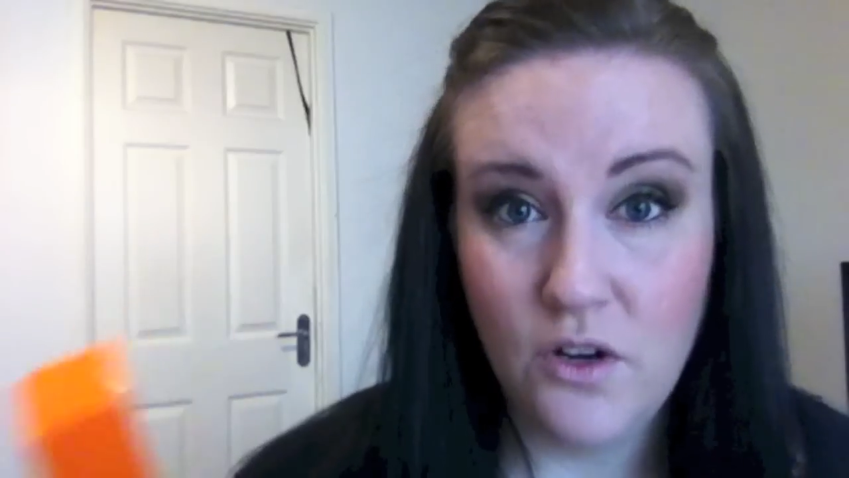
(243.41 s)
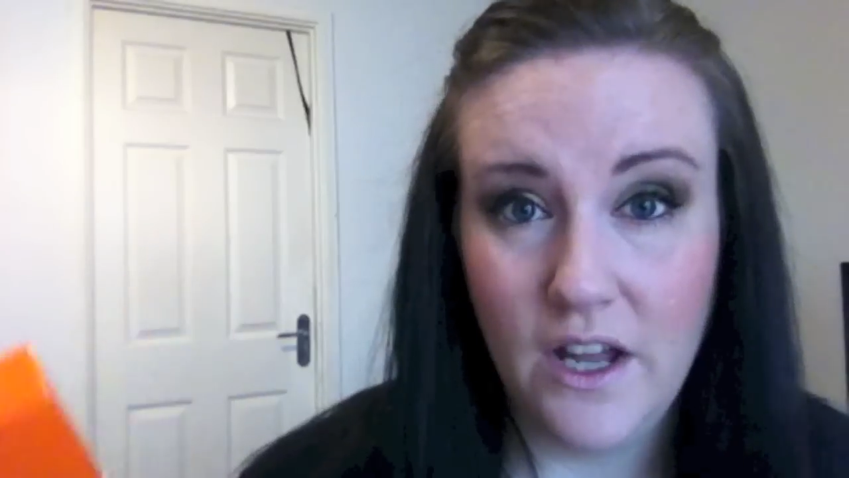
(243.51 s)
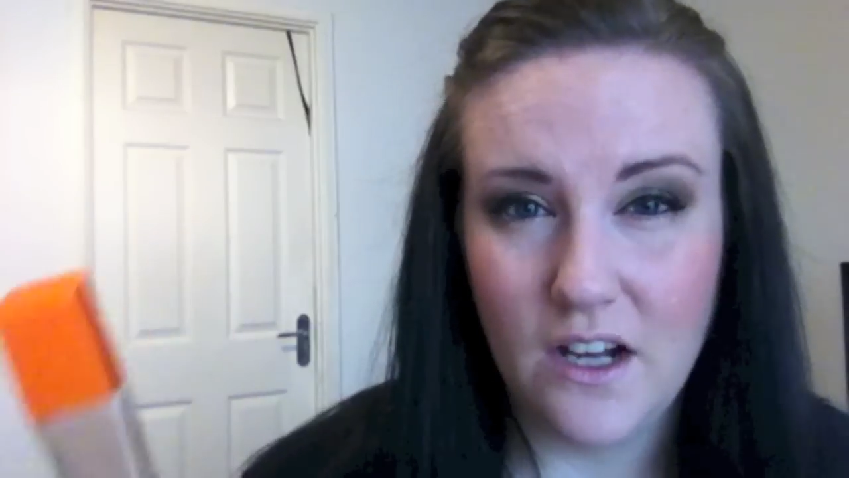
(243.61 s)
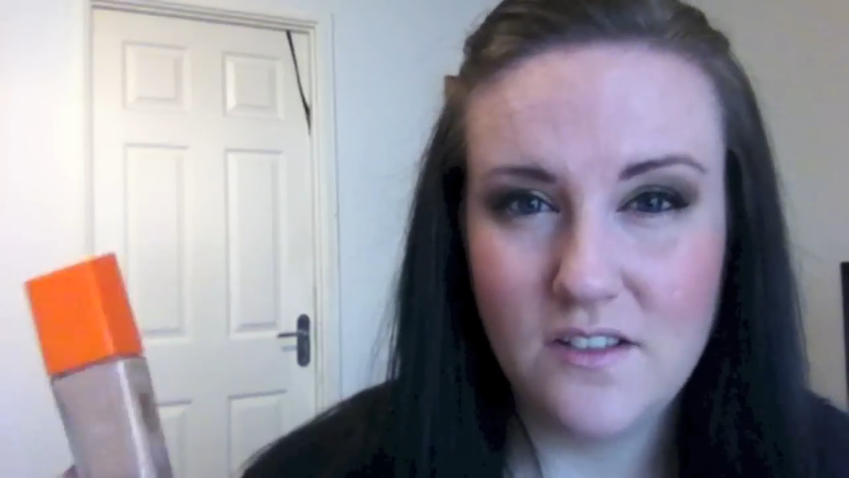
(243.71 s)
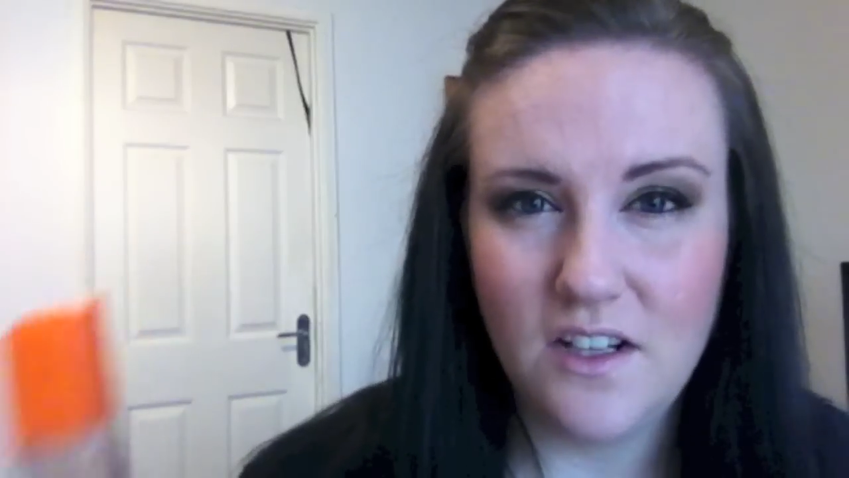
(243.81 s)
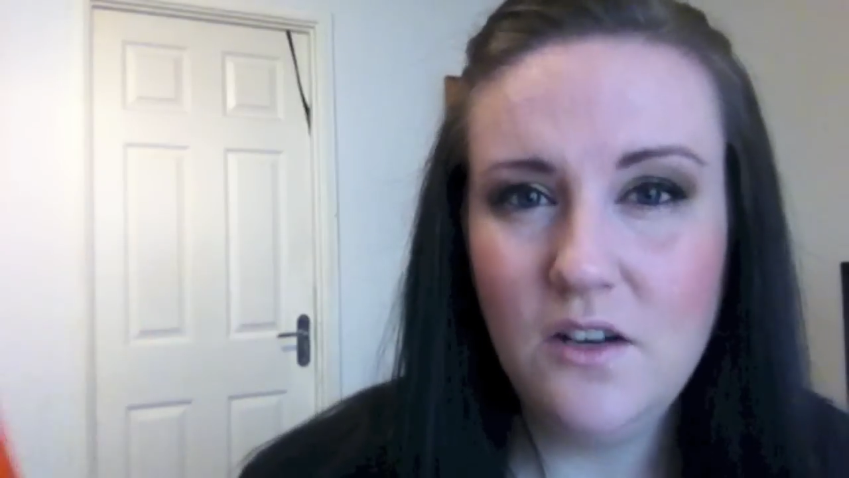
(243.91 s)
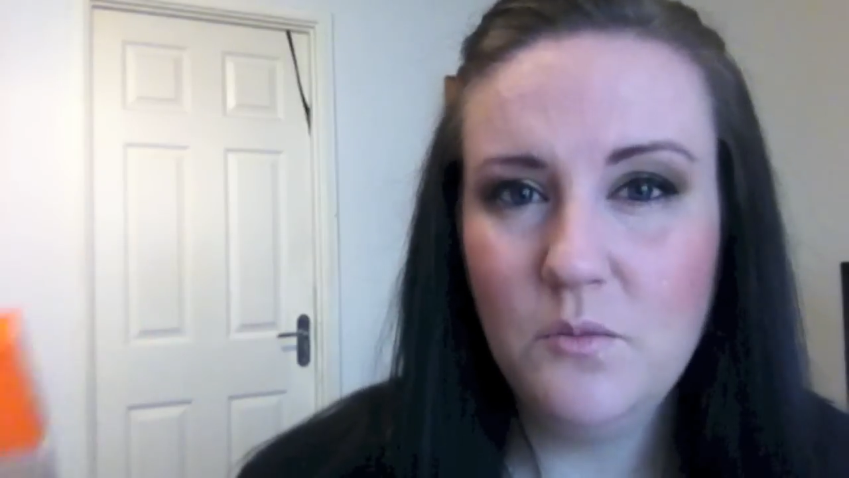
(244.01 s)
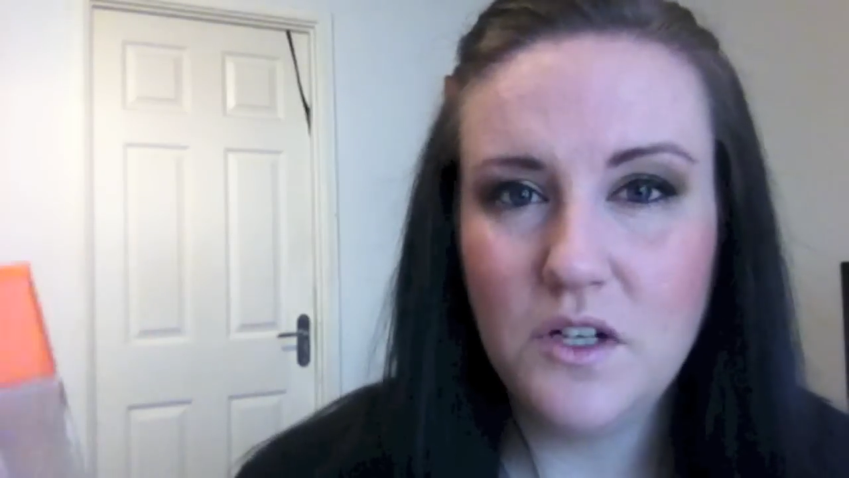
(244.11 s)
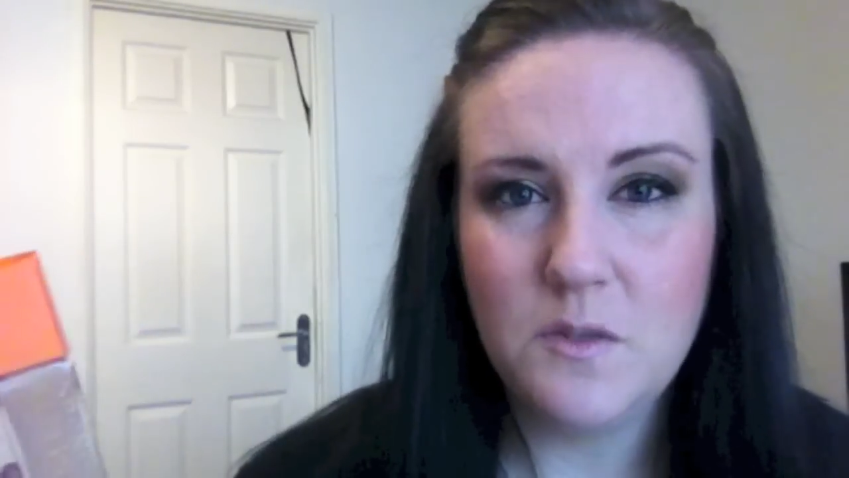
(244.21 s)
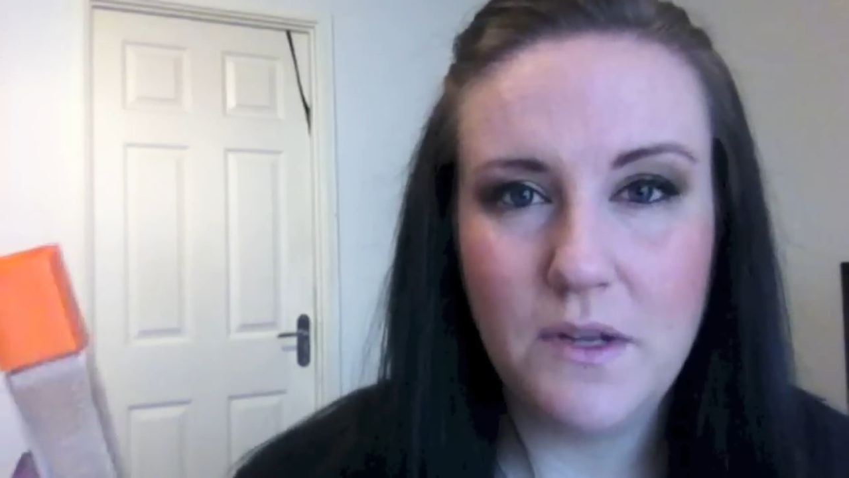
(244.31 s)
try it, because I
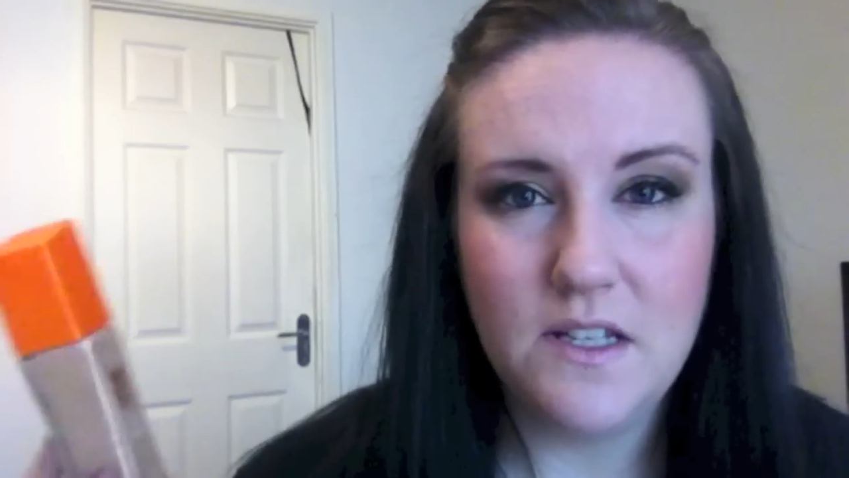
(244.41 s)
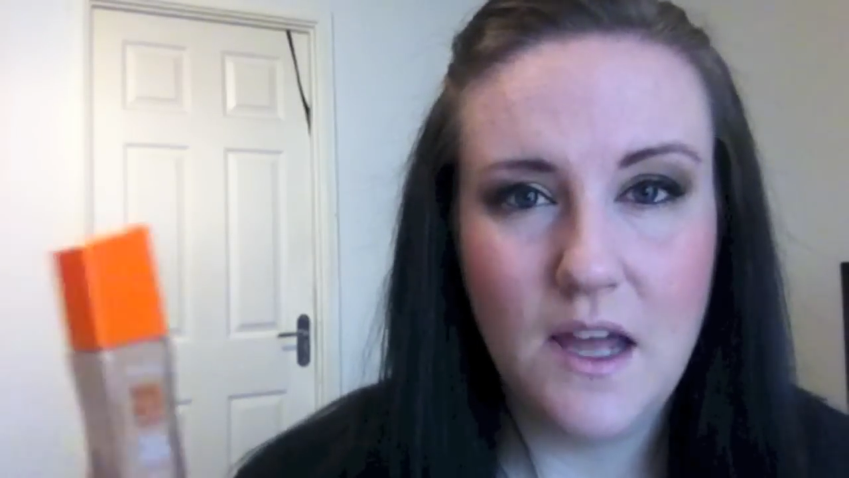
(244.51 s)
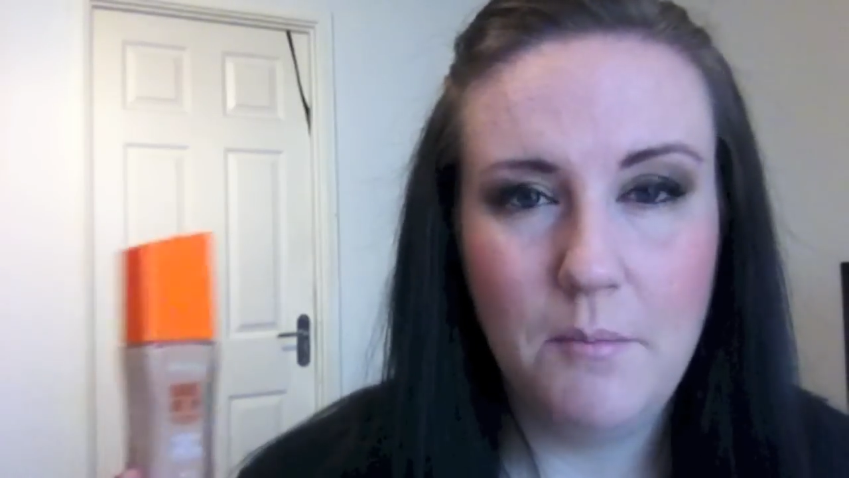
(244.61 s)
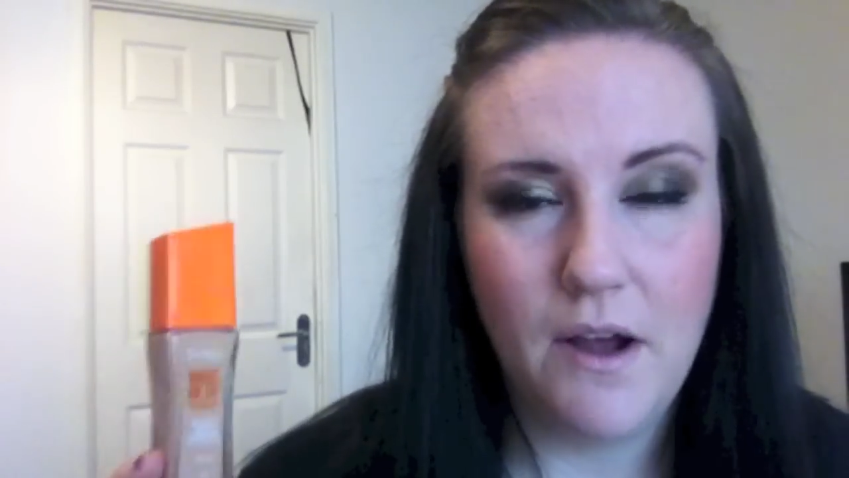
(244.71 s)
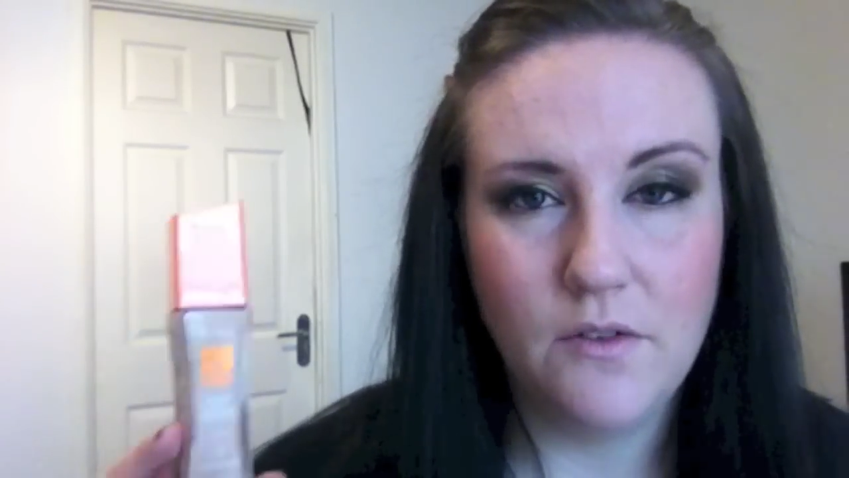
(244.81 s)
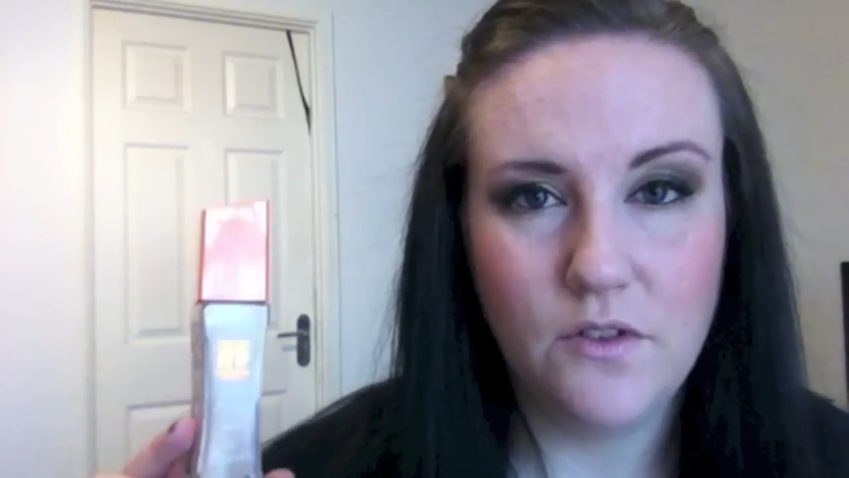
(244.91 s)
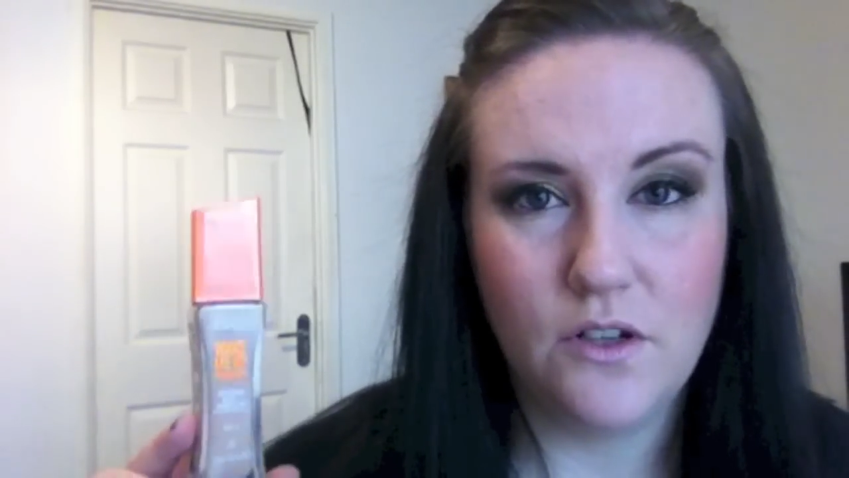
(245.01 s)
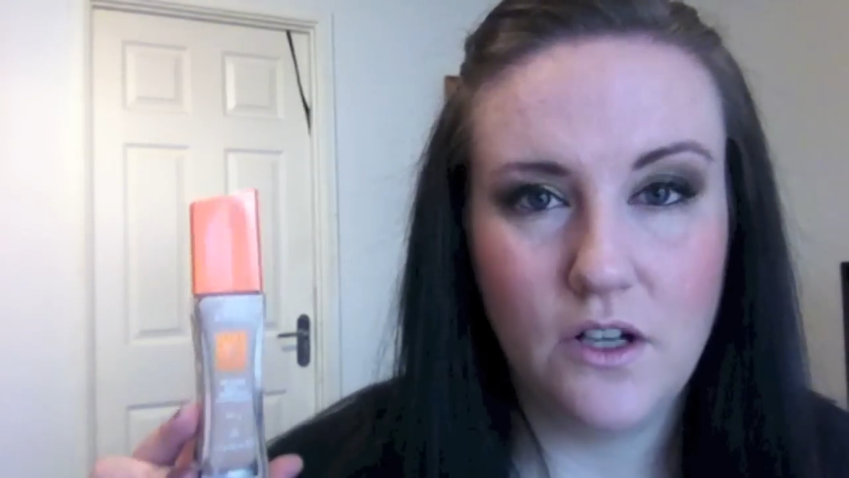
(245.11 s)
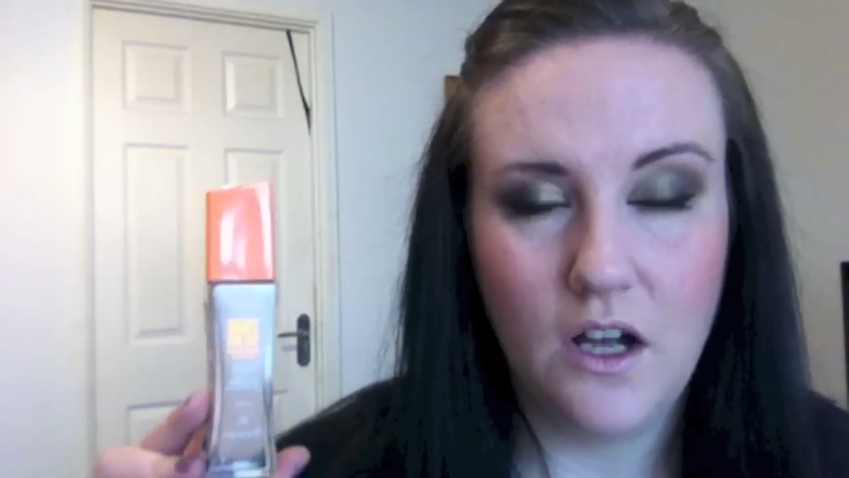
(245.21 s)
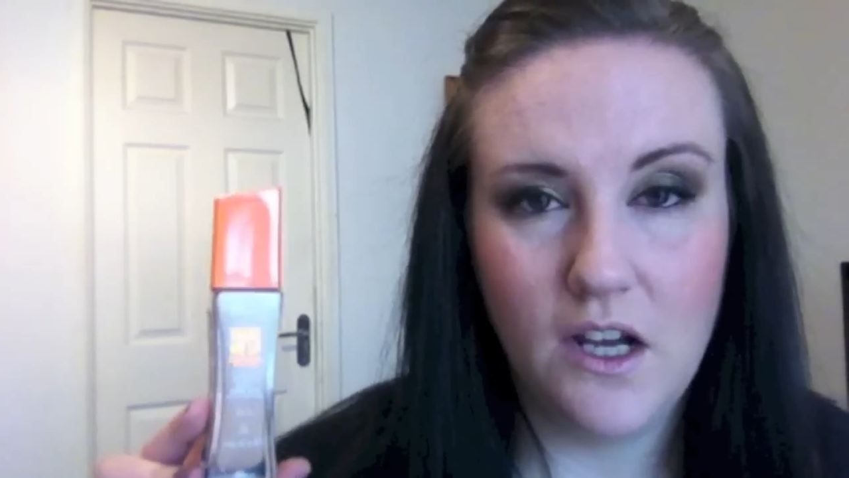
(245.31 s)
didn't want to spend £10
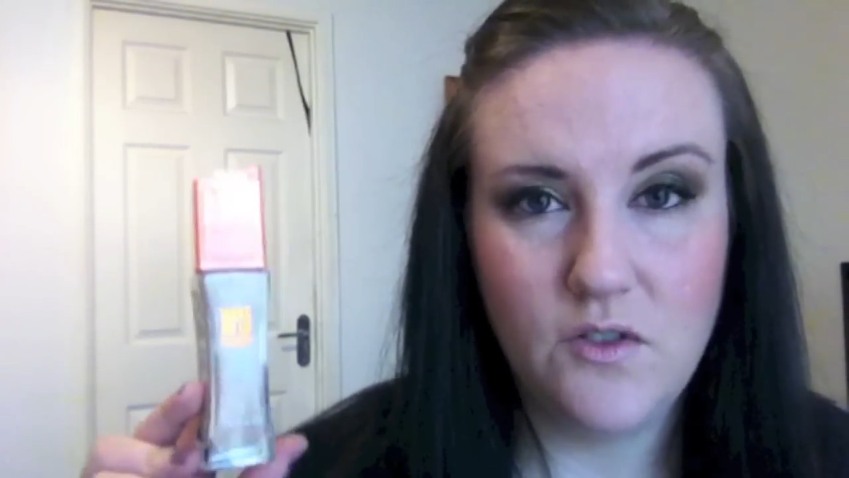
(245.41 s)
on a high